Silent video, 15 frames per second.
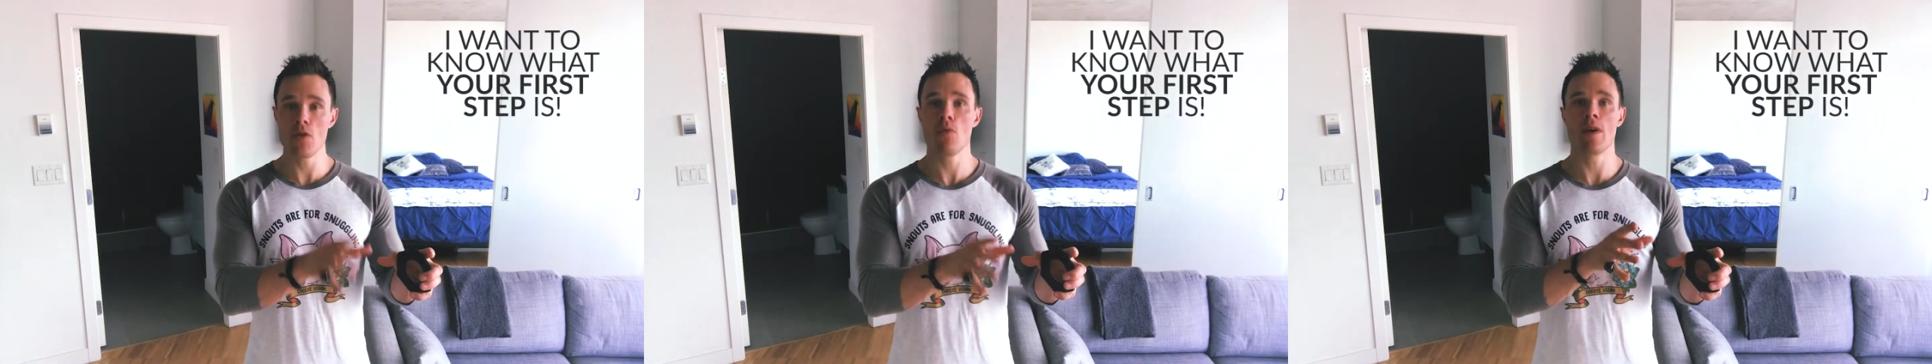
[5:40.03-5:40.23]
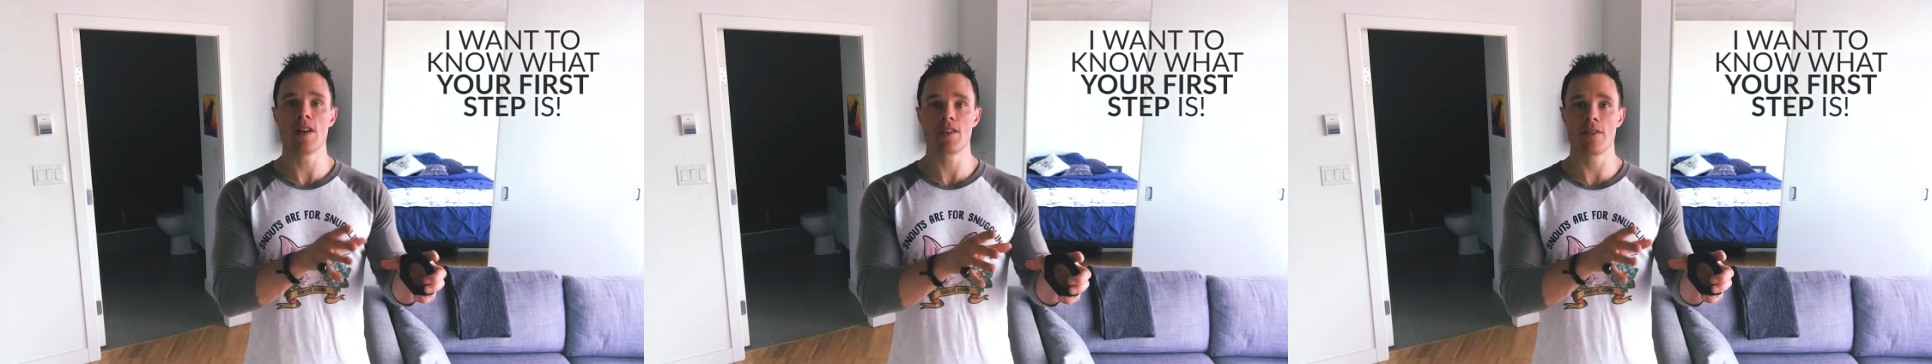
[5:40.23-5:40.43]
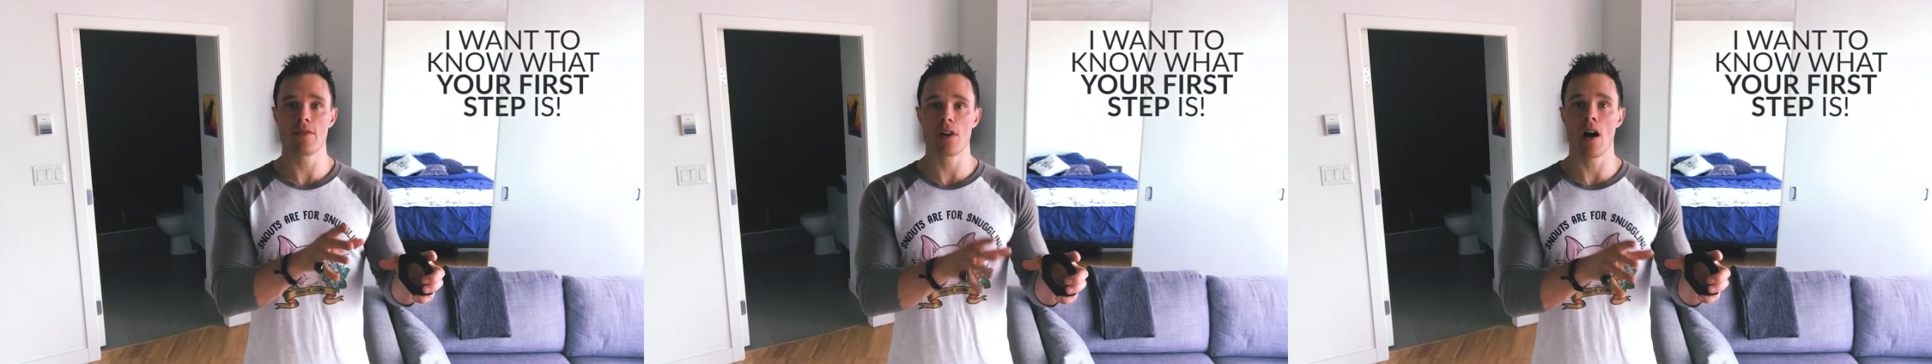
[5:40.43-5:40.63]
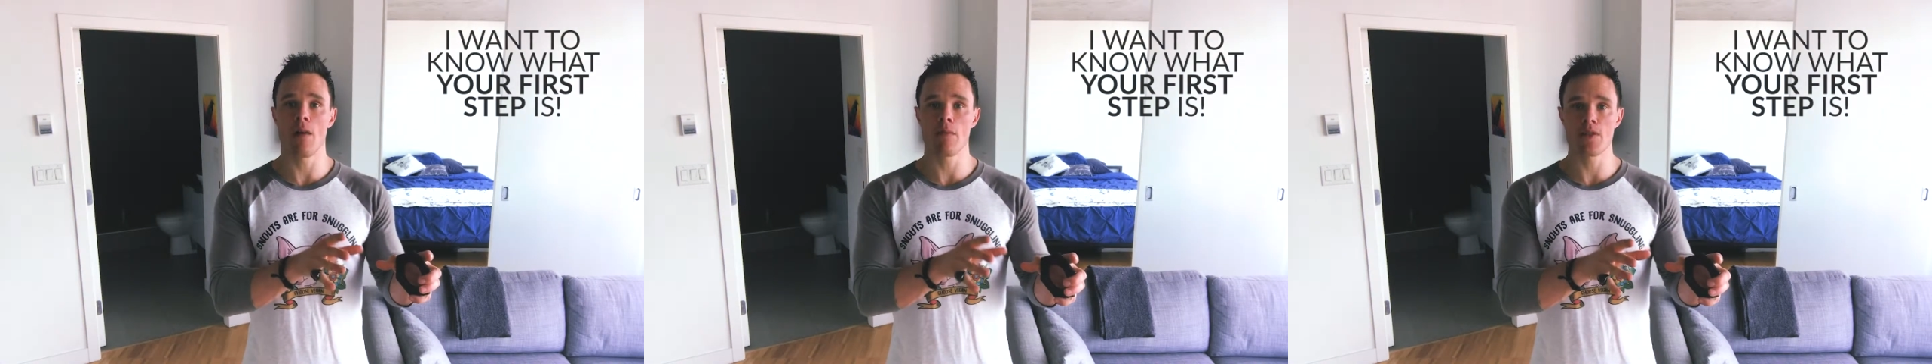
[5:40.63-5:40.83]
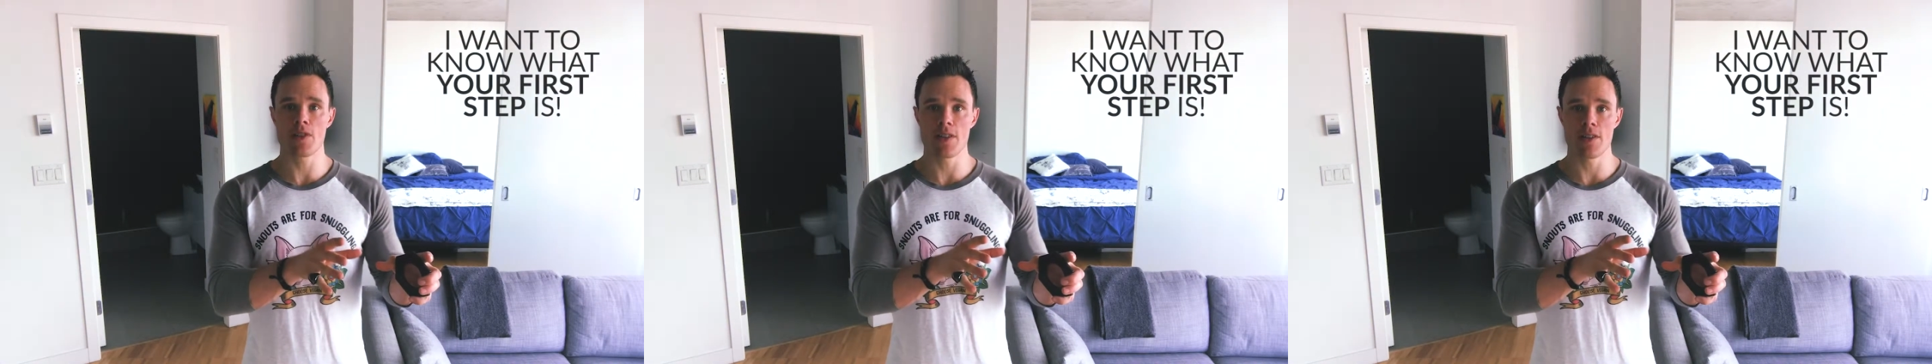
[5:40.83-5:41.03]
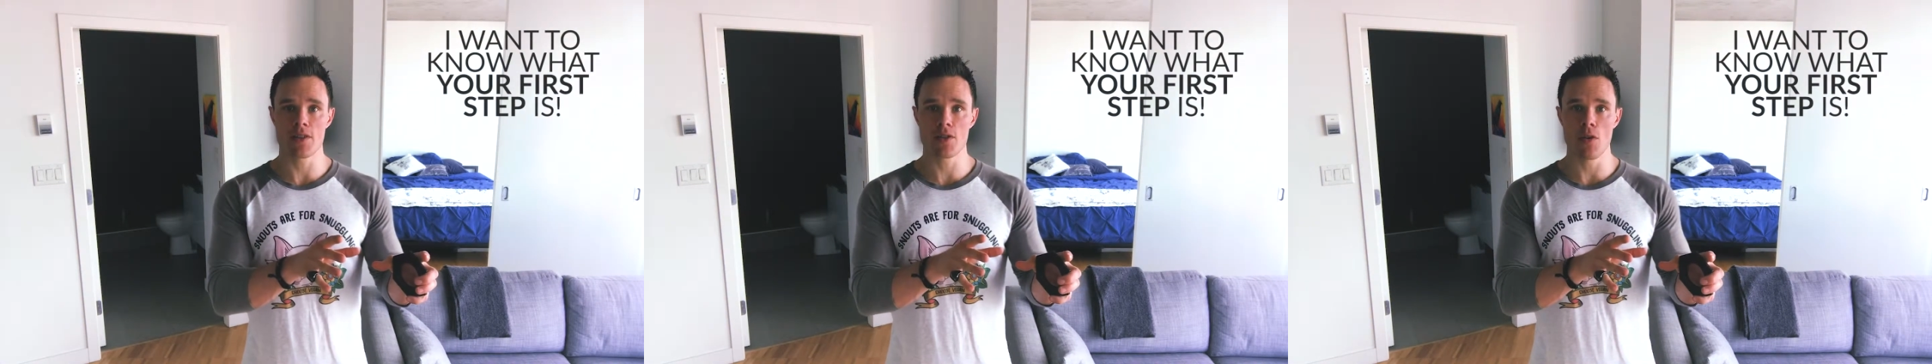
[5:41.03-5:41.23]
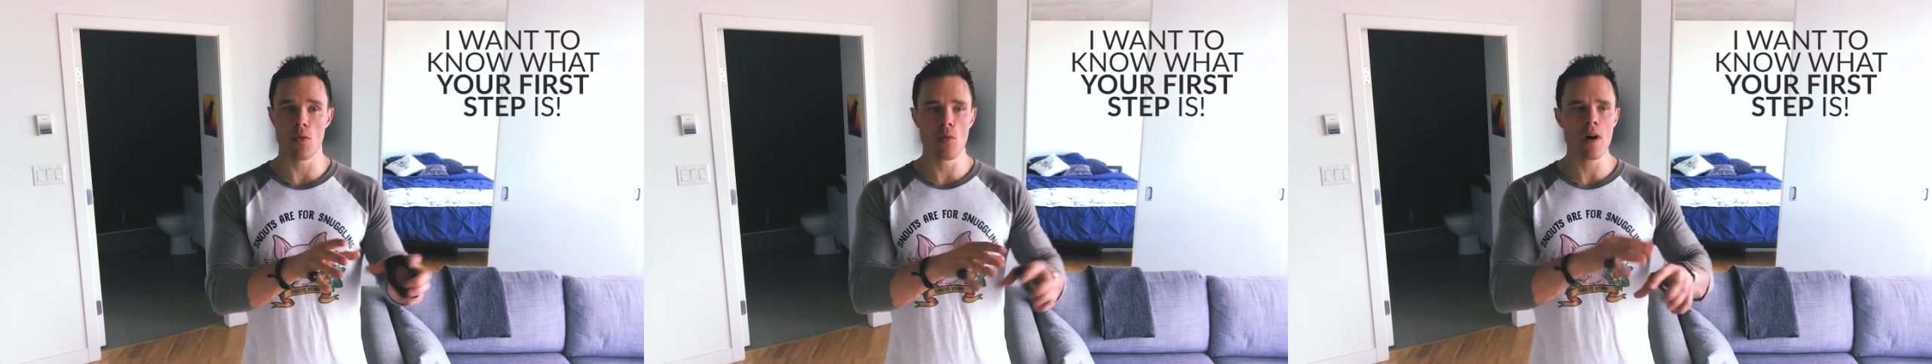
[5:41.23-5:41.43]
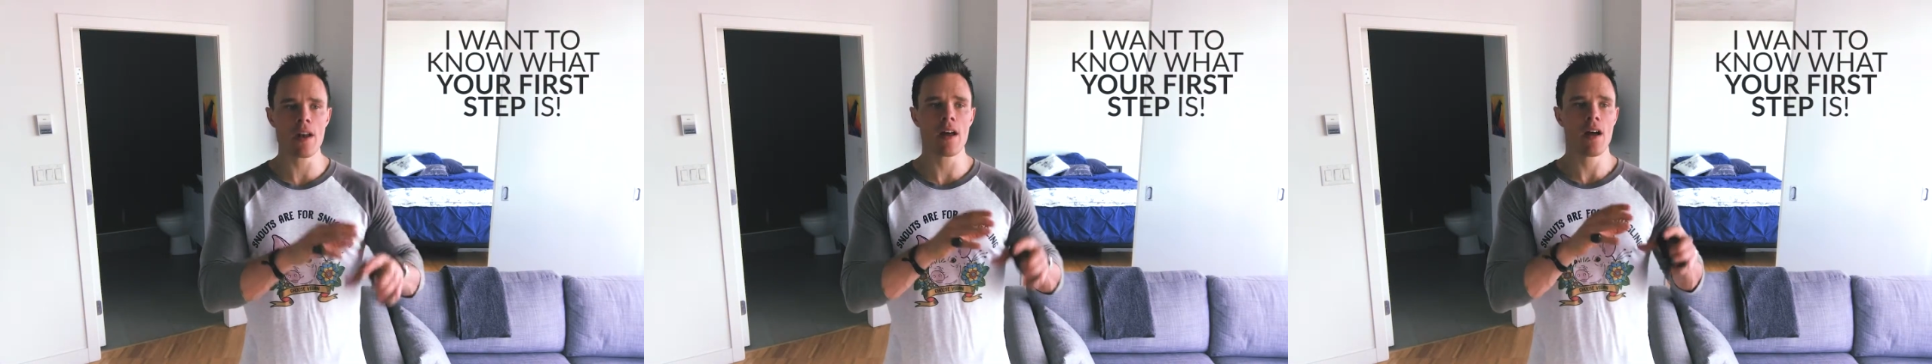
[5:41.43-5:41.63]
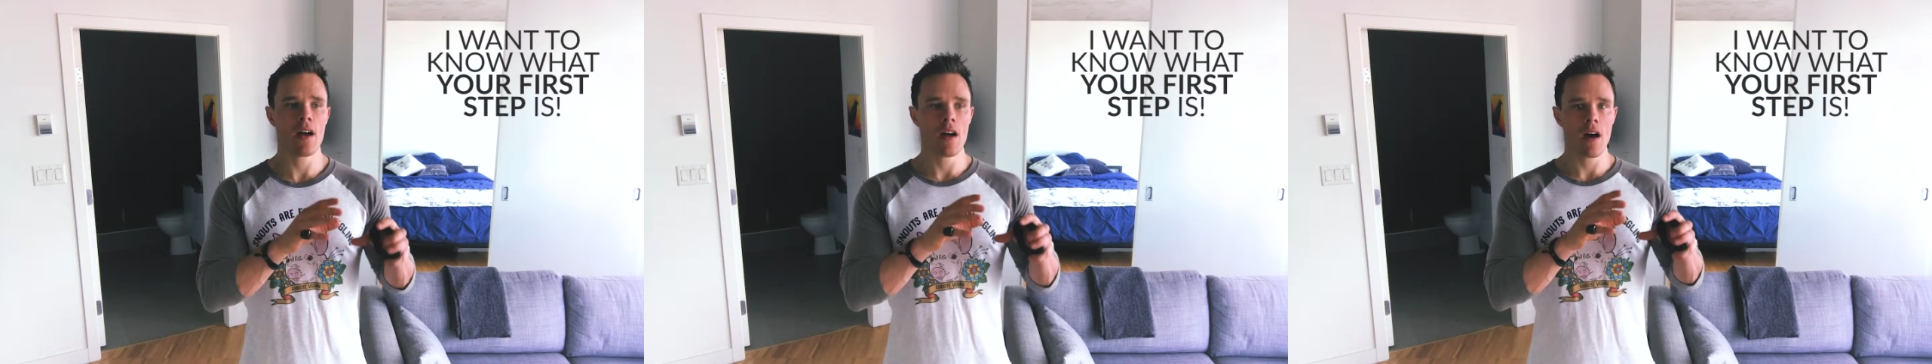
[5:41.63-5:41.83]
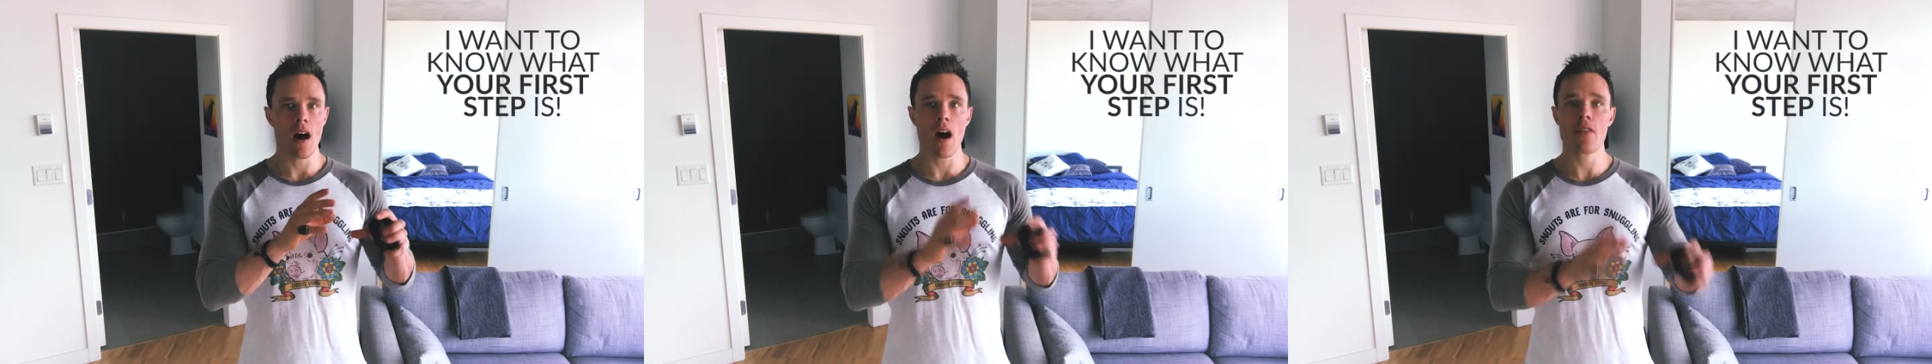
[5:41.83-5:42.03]
ways of accomplishing this goal? What
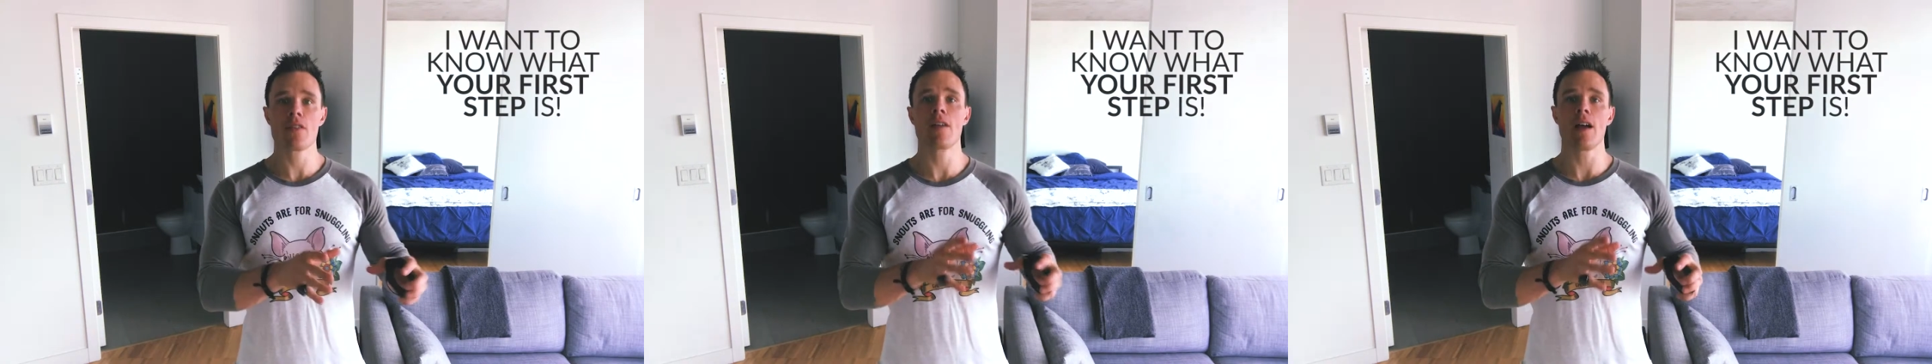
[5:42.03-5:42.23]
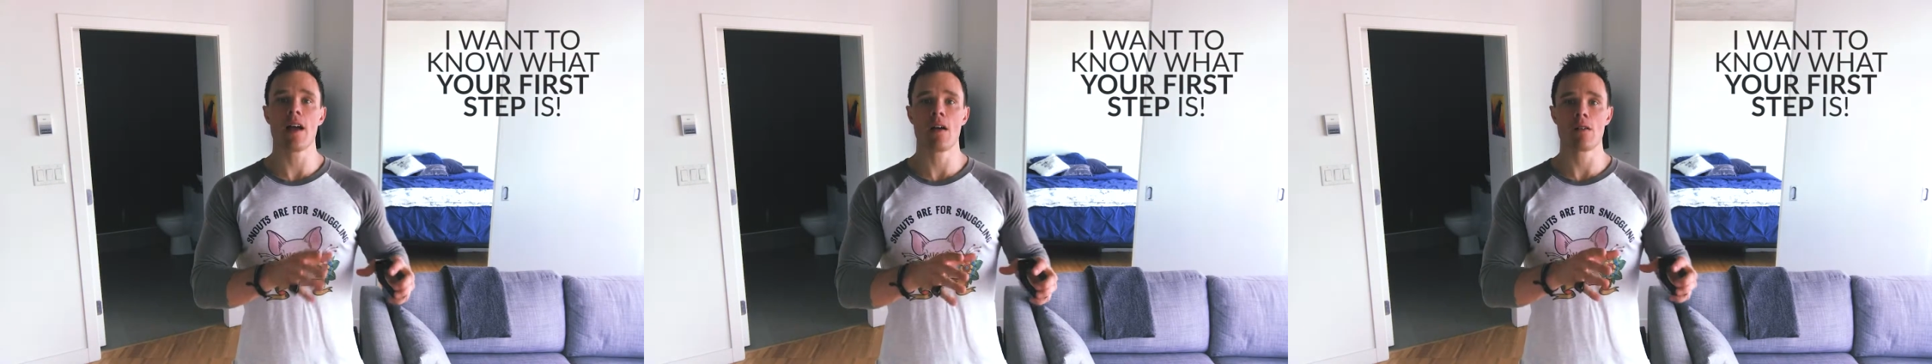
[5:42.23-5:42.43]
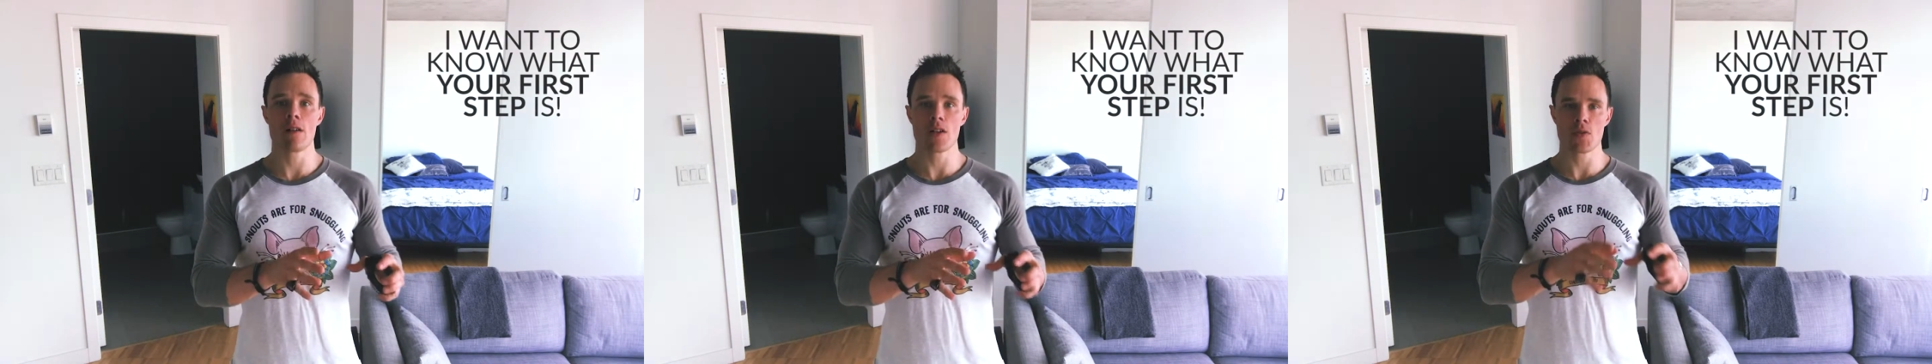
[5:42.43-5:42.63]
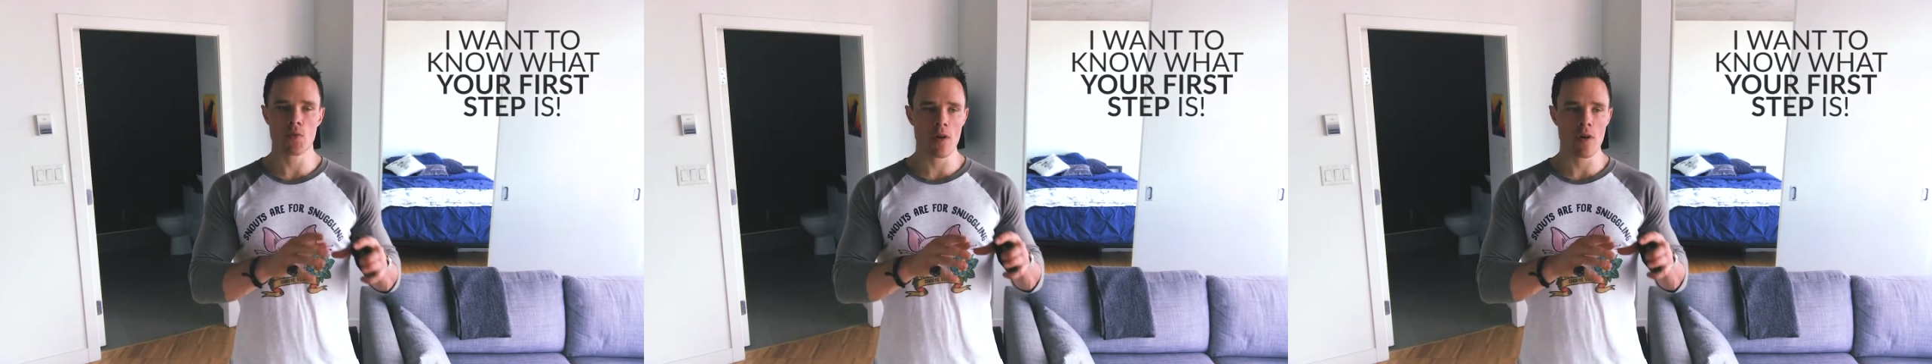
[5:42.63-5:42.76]
other areas,